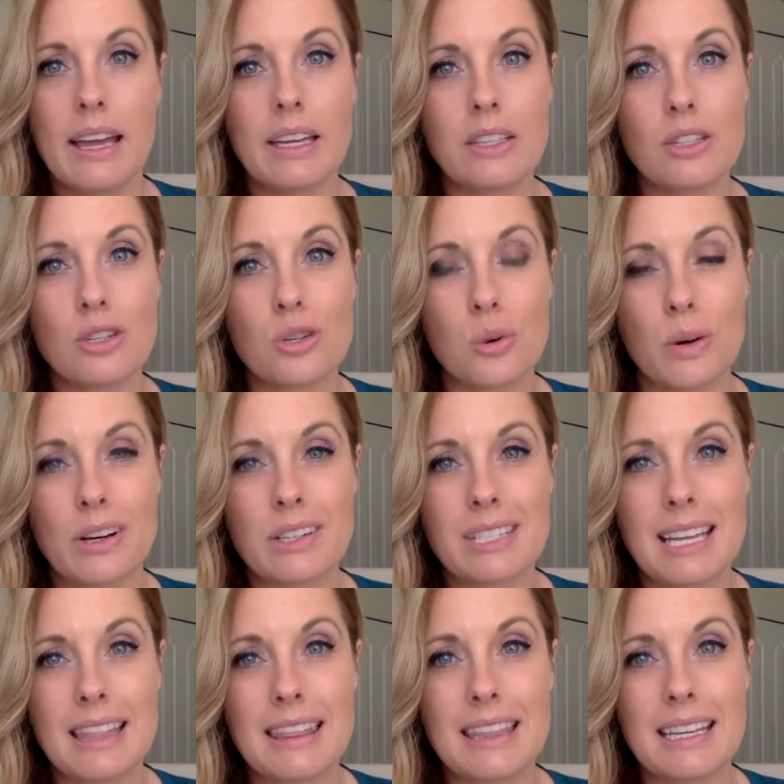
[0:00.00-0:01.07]
In
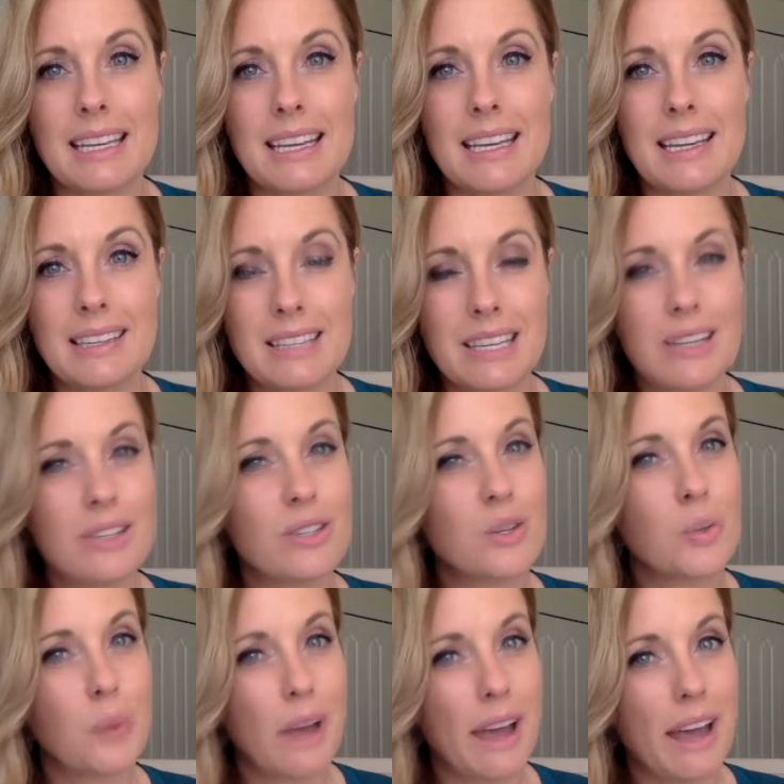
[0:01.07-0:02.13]
short, the
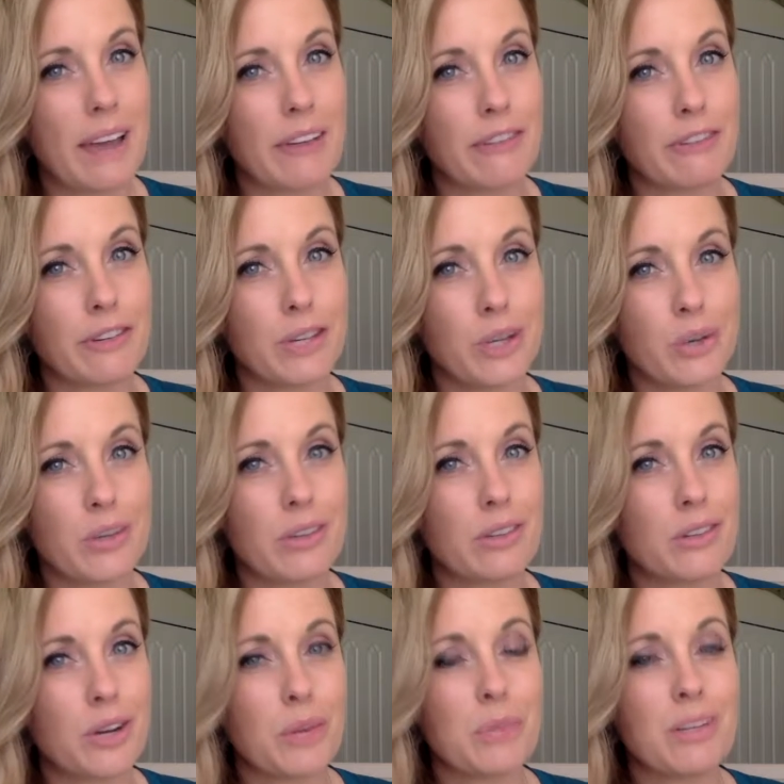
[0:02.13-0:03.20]
easiest way for you to
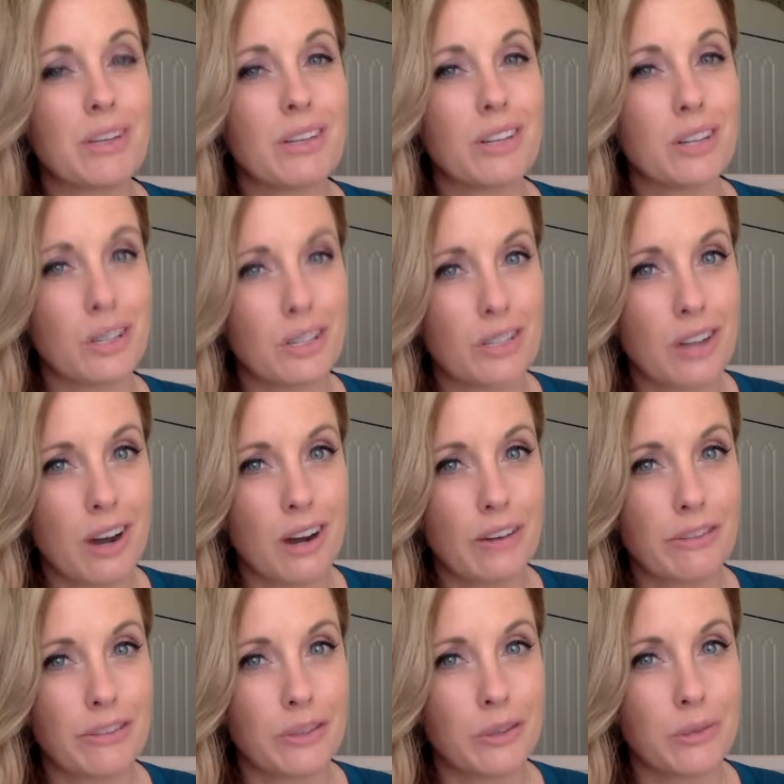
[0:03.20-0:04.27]
determine good
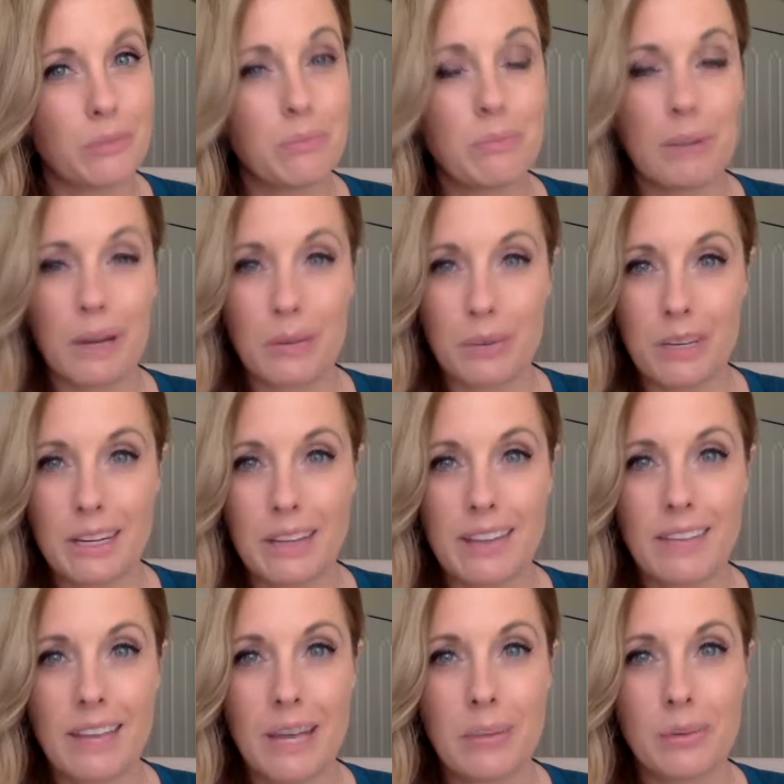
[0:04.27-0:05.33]
dog food by reading
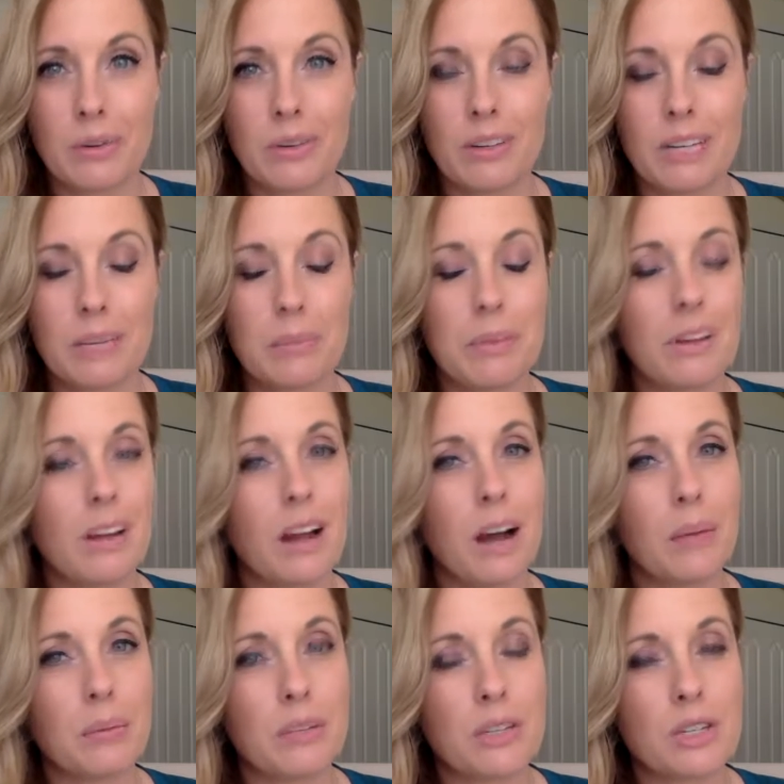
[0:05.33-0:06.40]
the label can be
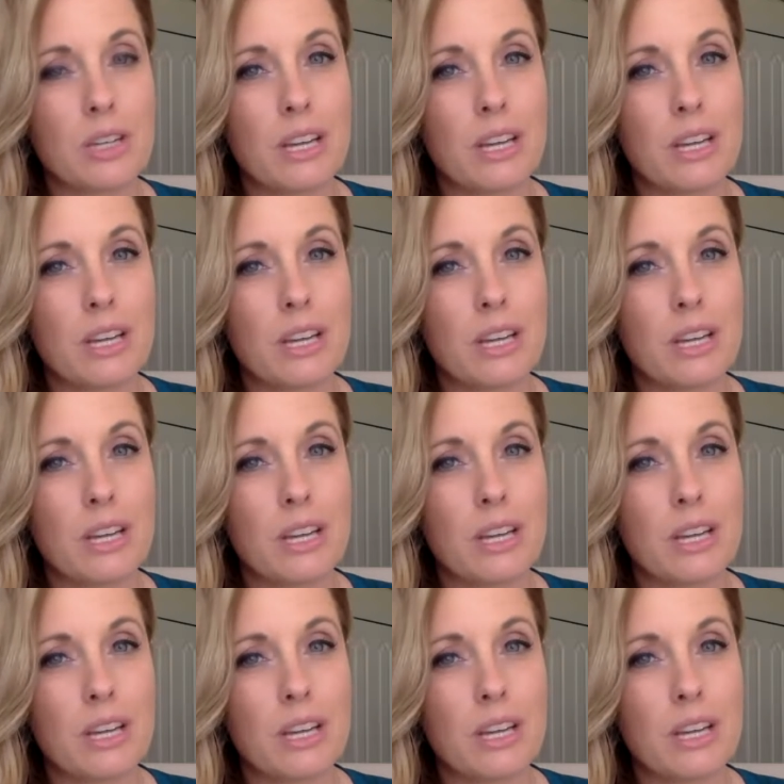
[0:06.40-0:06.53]
accomplished